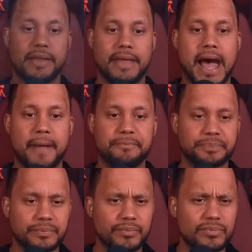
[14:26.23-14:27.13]
of that,
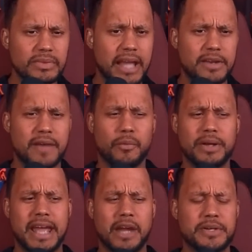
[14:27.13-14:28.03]
and you have
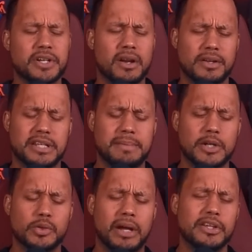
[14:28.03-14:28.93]
one AoE taunt on a
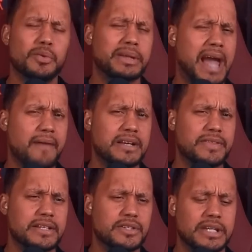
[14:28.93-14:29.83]
10-minute cooldown, you don't really have
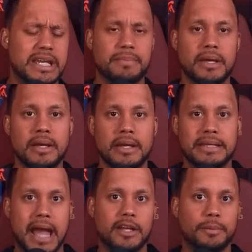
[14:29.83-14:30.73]
anything to keep.
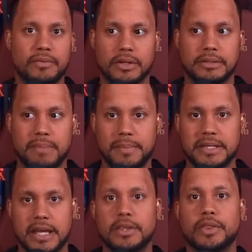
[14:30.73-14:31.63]
Yeah, you'll be able to maybe
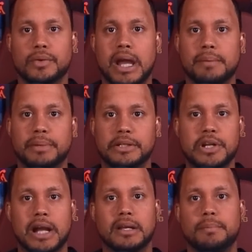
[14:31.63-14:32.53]
get the threat, but you're
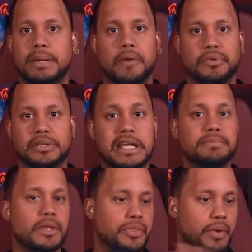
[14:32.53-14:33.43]
not going to be able to
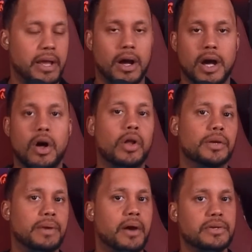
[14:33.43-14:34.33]
keep the threat on all
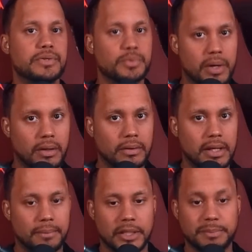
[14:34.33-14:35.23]
around you as well,
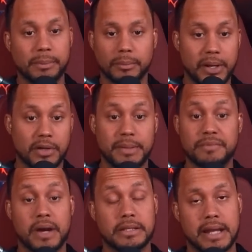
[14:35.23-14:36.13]
unless people better than me
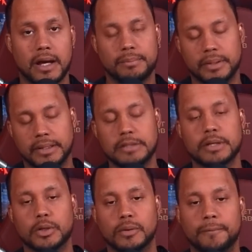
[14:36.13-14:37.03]
find it out. But it's
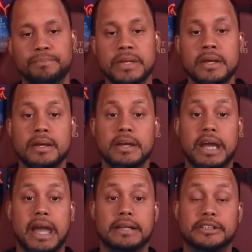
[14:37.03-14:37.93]
kind of cool.
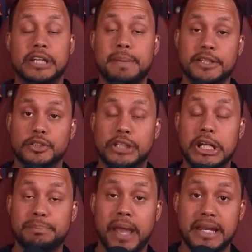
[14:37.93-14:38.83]
See, it makes your
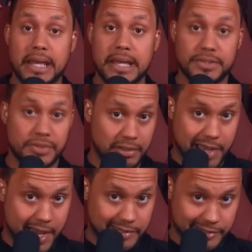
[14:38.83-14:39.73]
Searing Pain instant
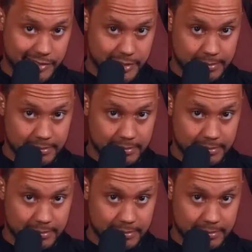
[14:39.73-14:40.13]
cast,